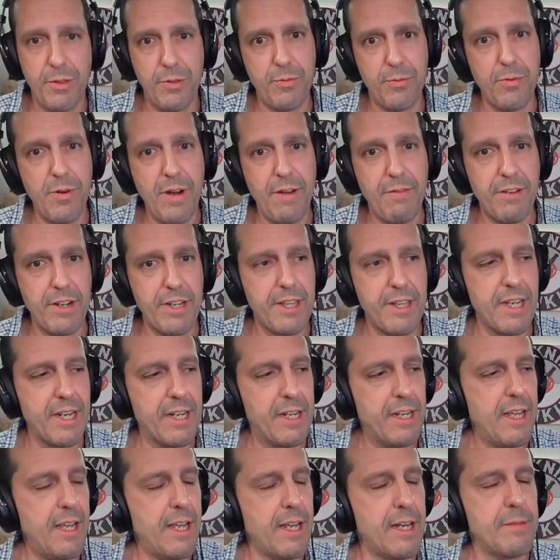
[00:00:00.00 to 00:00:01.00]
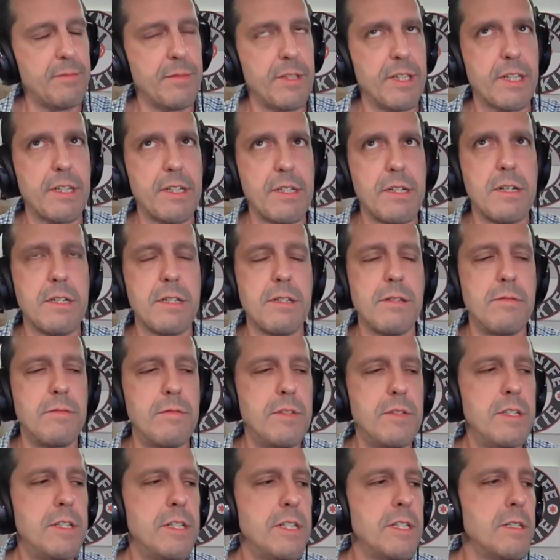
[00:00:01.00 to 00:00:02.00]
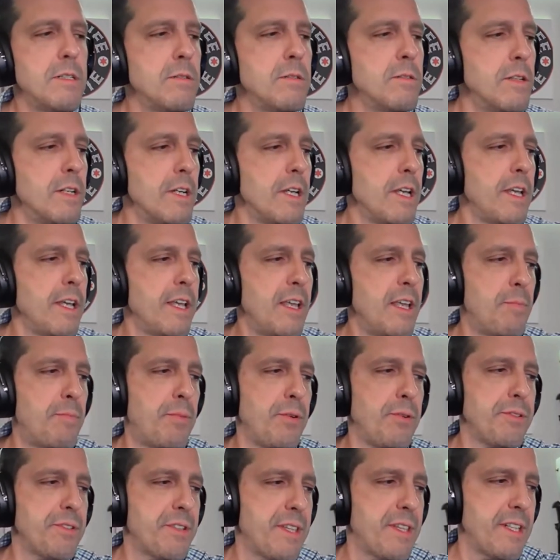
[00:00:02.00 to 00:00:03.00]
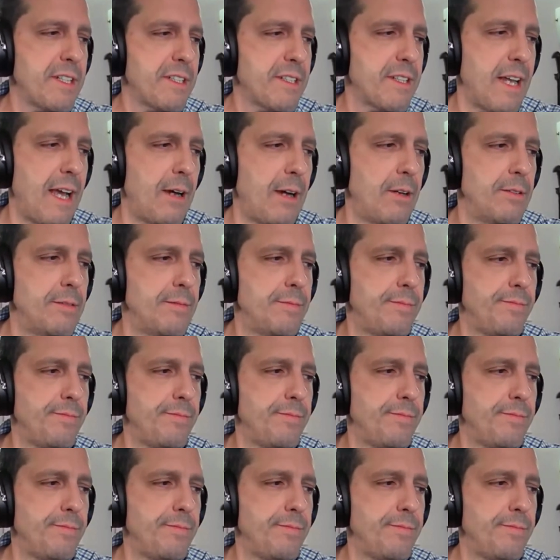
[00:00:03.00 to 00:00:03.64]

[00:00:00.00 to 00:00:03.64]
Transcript: through everything and i'm like oh no he pulls this out